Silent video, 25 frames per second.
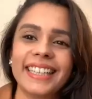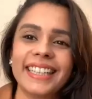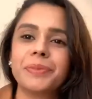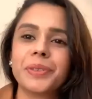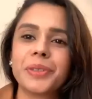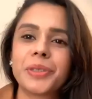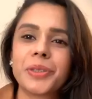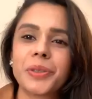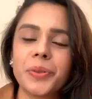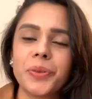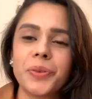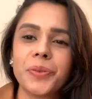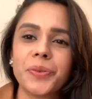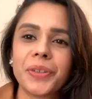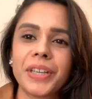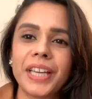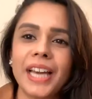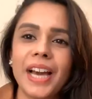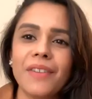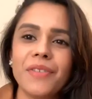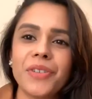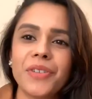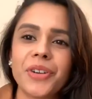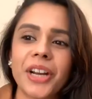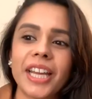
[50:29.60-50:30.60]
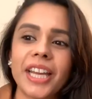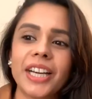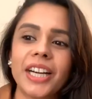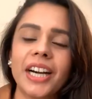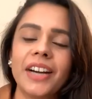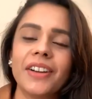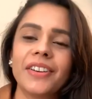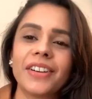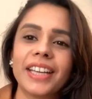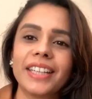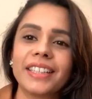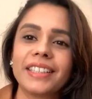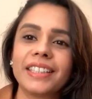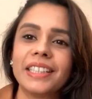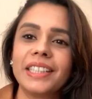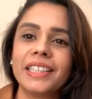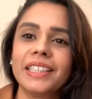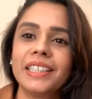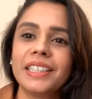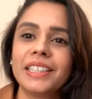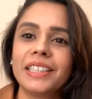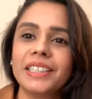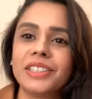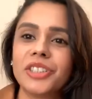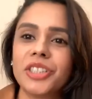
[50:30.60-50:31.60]
So we have Rekha
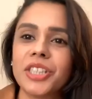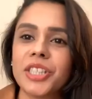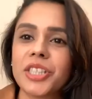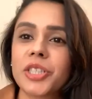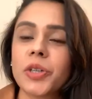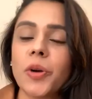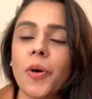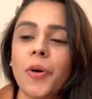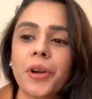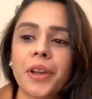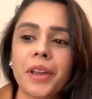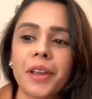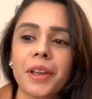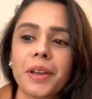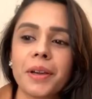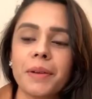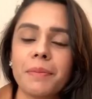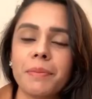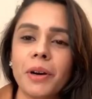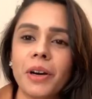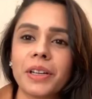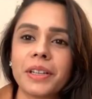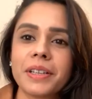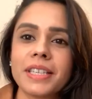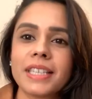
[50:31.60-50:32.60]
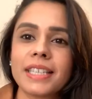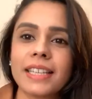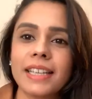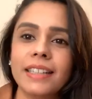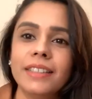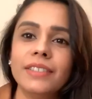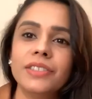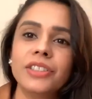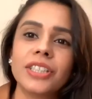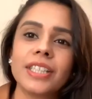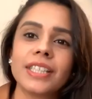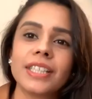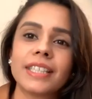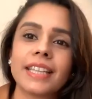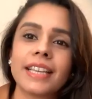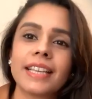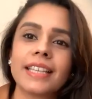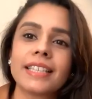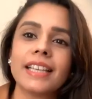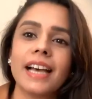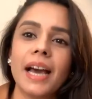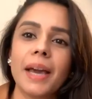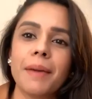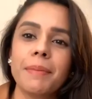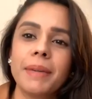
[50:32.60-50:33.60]
Reddy. She's talking about herself. She says,
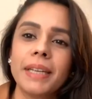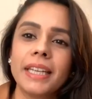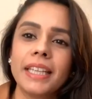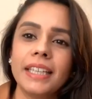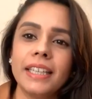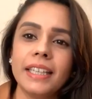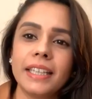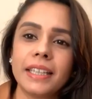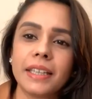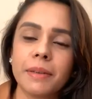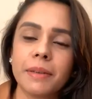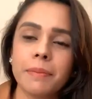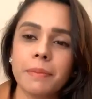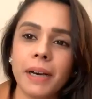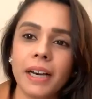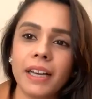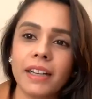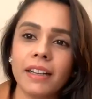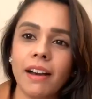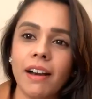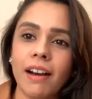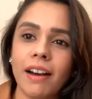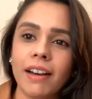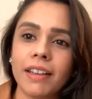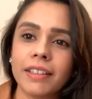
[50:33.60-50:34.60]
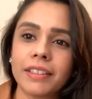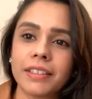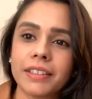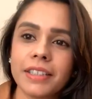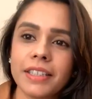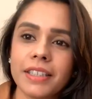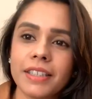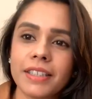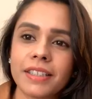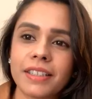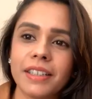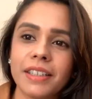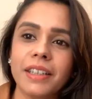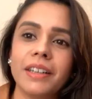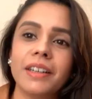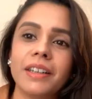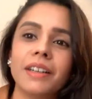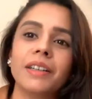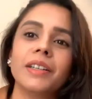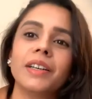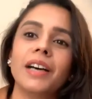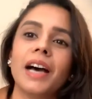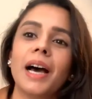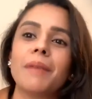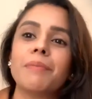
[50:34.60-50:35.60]
I'm an Ikebana artist.
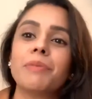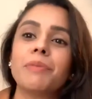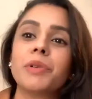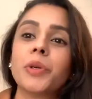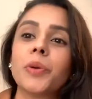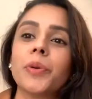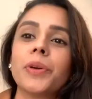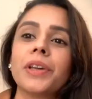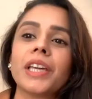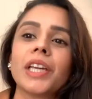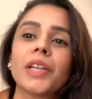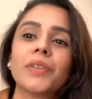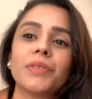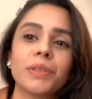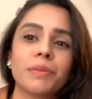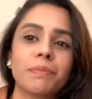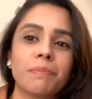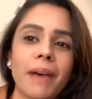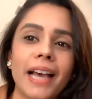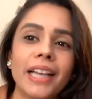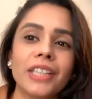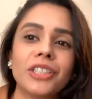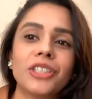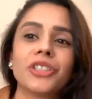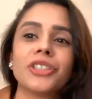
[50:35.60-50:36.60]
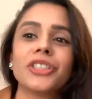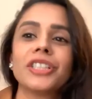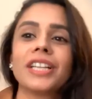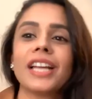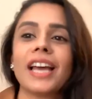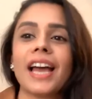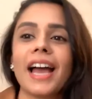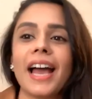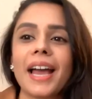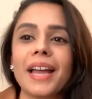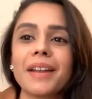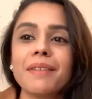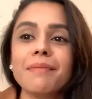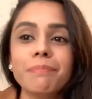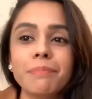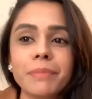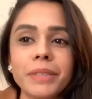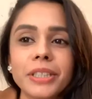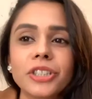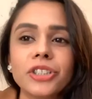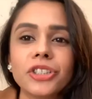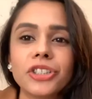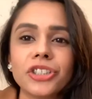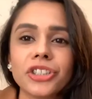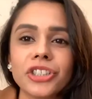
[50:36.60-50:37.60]
I'm doing it with passion and
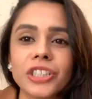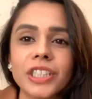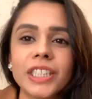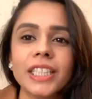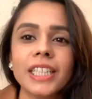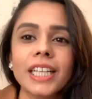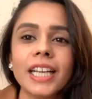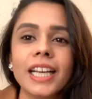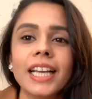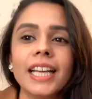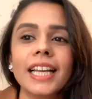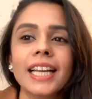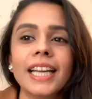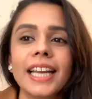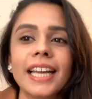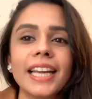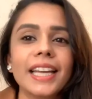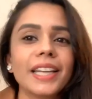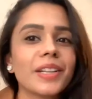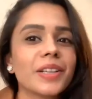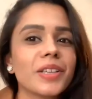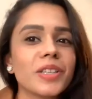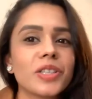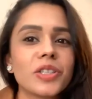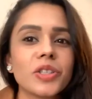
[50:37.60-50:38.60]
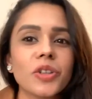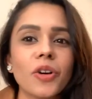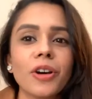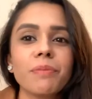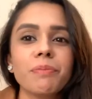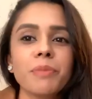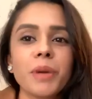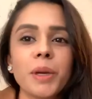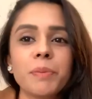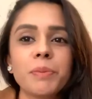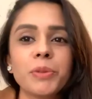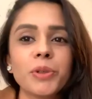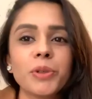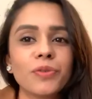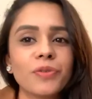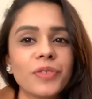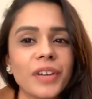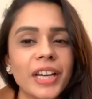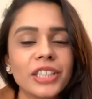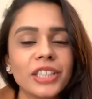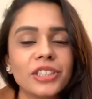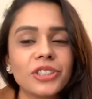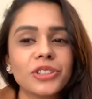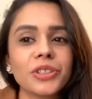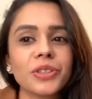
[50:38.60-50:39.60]
mission. It is not my
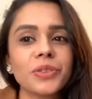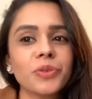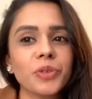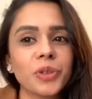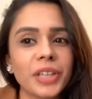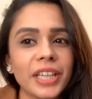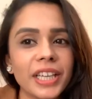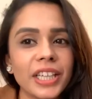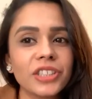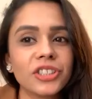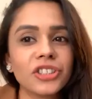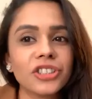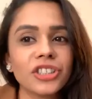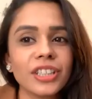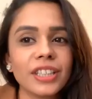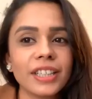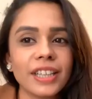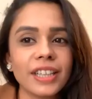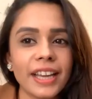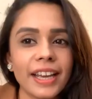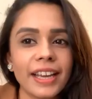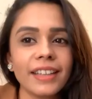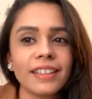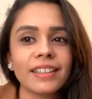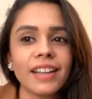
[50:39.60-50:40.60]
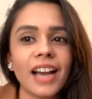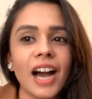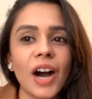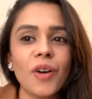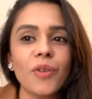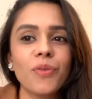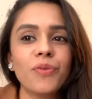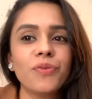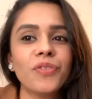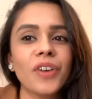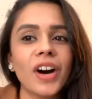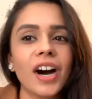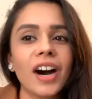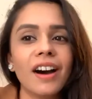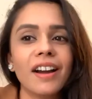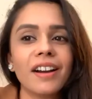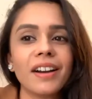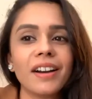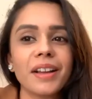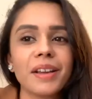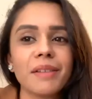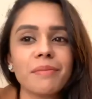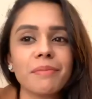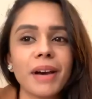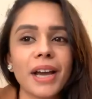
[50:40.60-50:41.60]
profession, vocation yet. How far
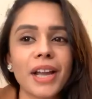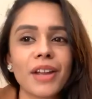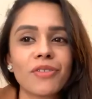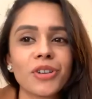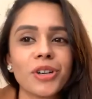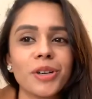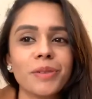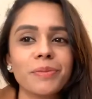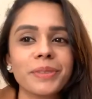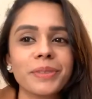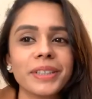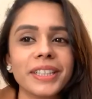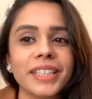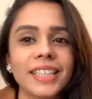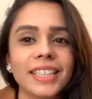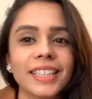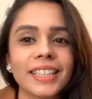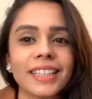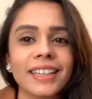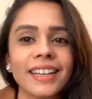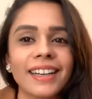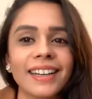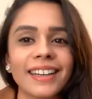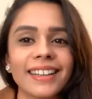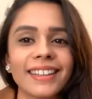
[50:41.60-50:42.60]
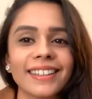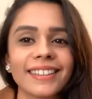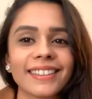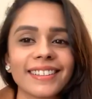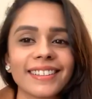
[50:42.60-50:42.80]
am I from Ikigai?